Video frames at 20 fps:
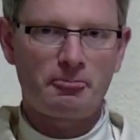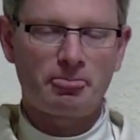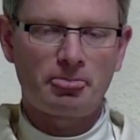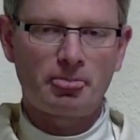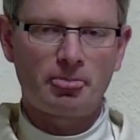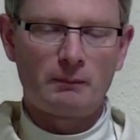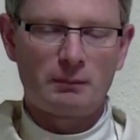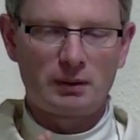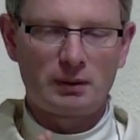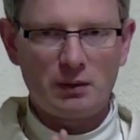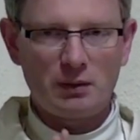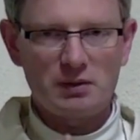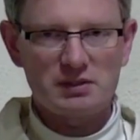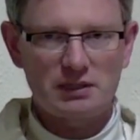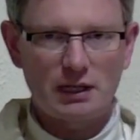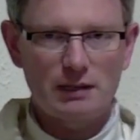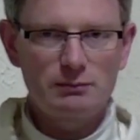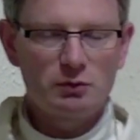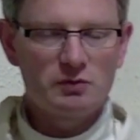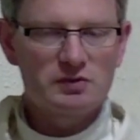But now as time
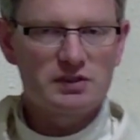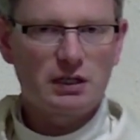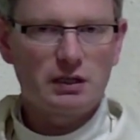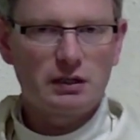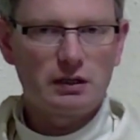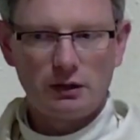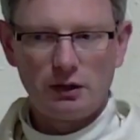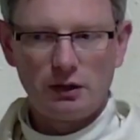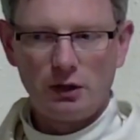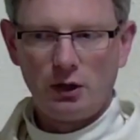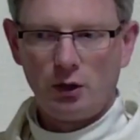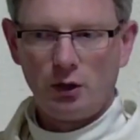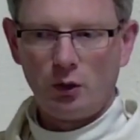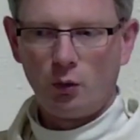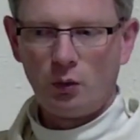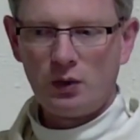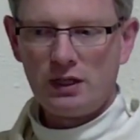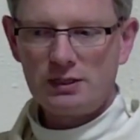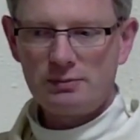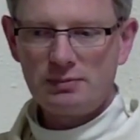moves on, we
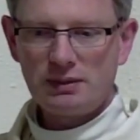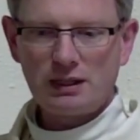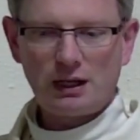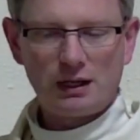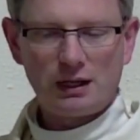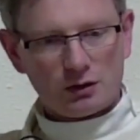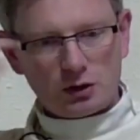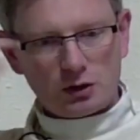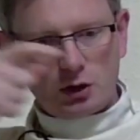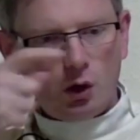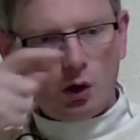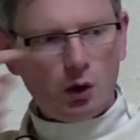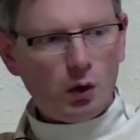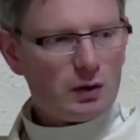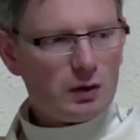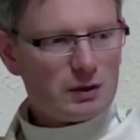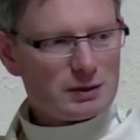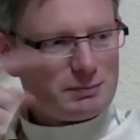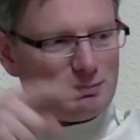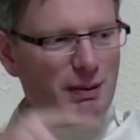need to be kind of
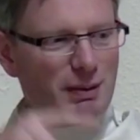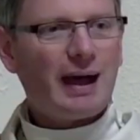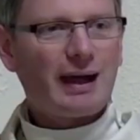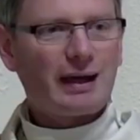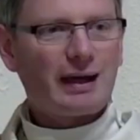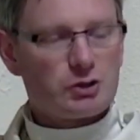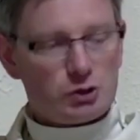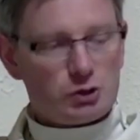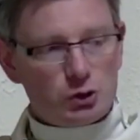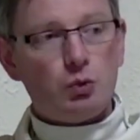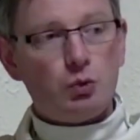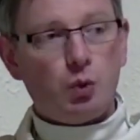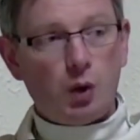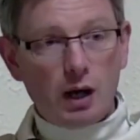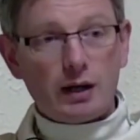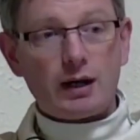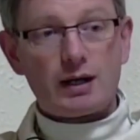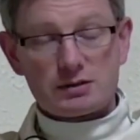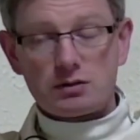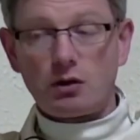called back to what
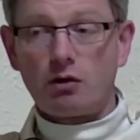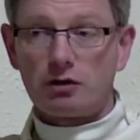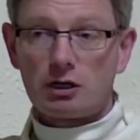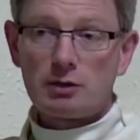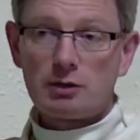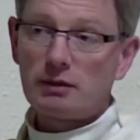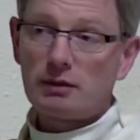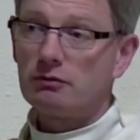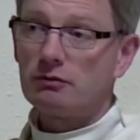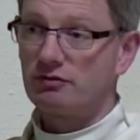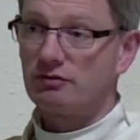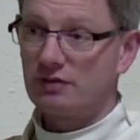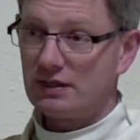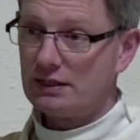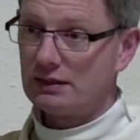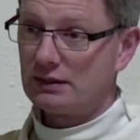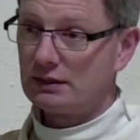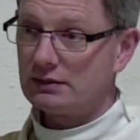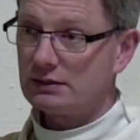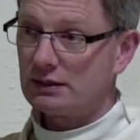has already been revealed